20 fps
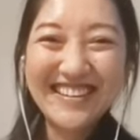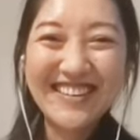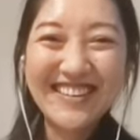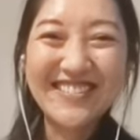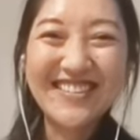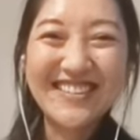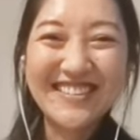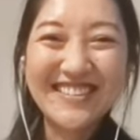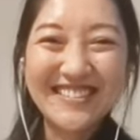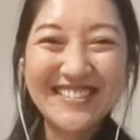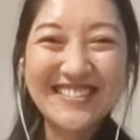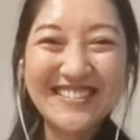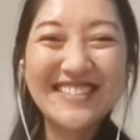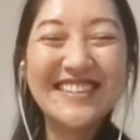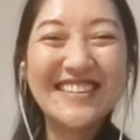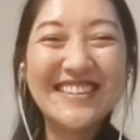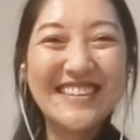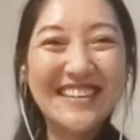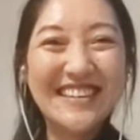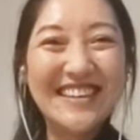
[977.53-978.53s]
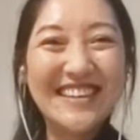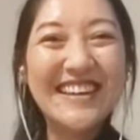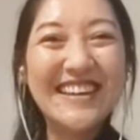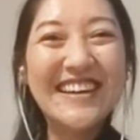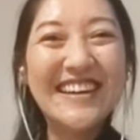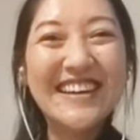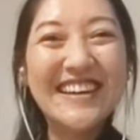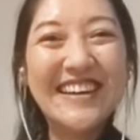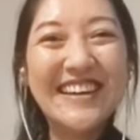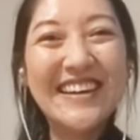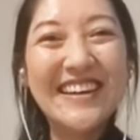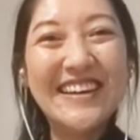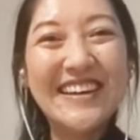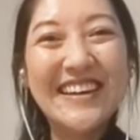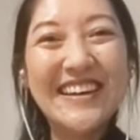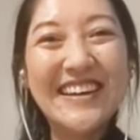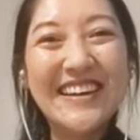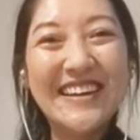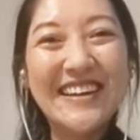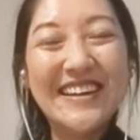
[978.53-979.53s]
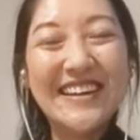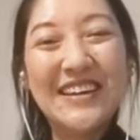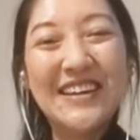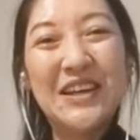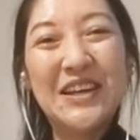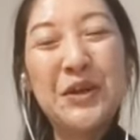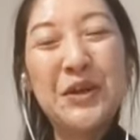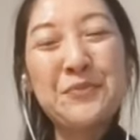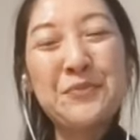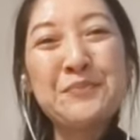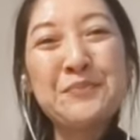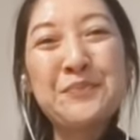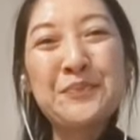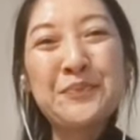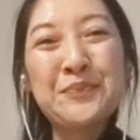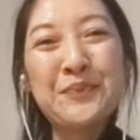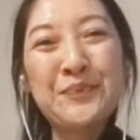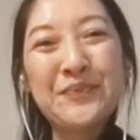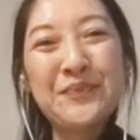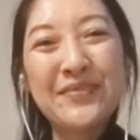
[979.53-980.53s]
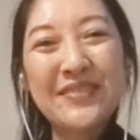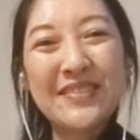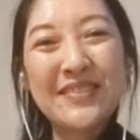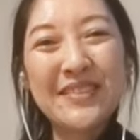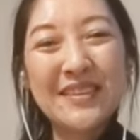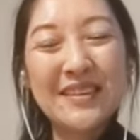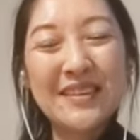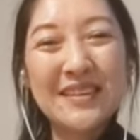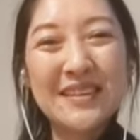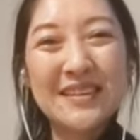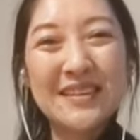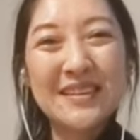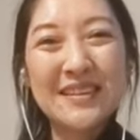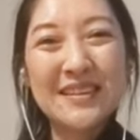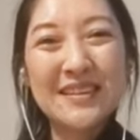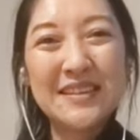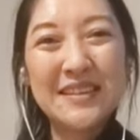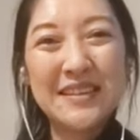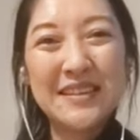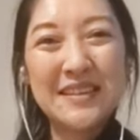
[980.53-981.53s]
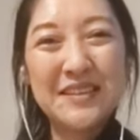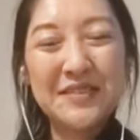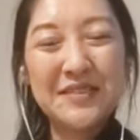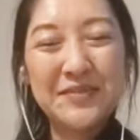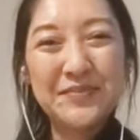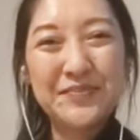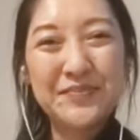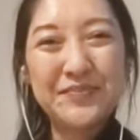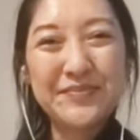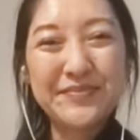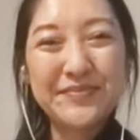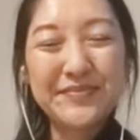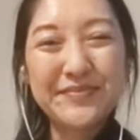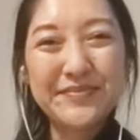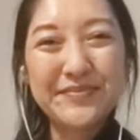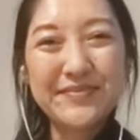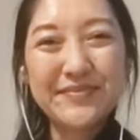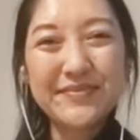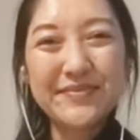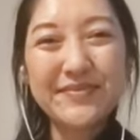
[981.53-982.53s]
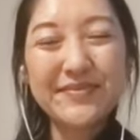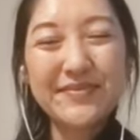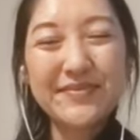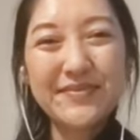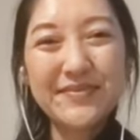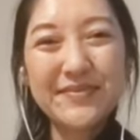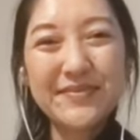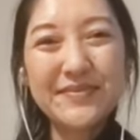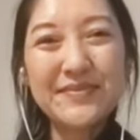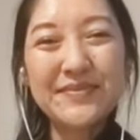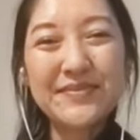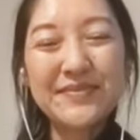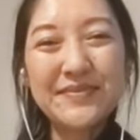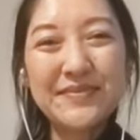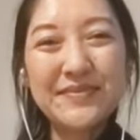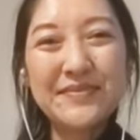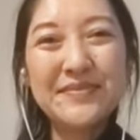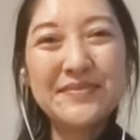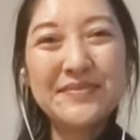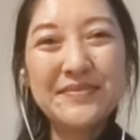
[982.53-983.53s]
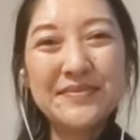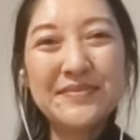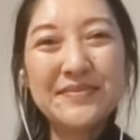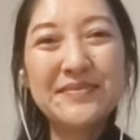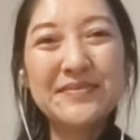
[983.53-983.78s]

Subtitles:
[no speech]